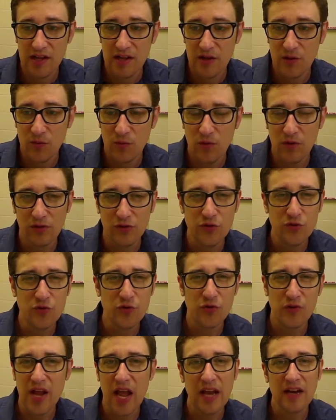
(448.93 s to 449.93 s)
Well, who
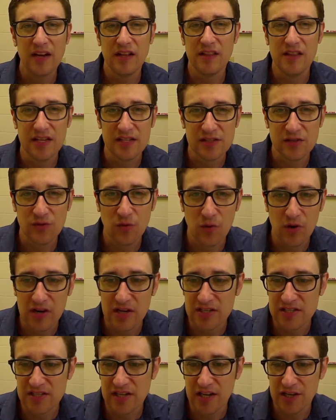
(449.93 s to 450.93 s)
created this
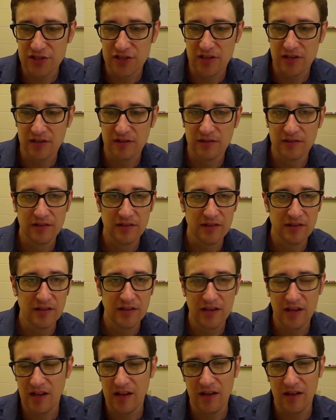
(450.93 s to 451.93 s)
organization?
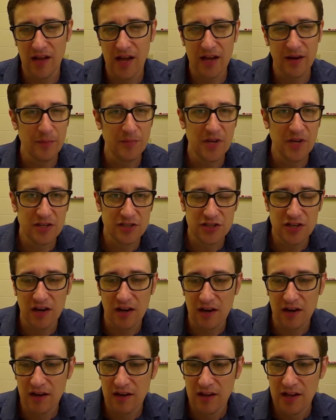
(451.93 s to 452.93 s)
Well, I'm not
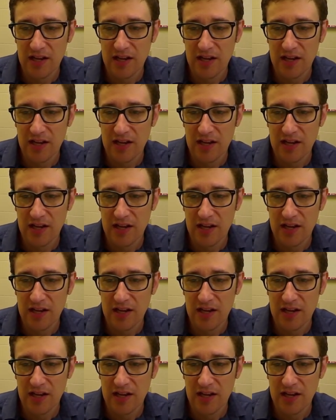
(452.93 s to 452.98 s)
sure.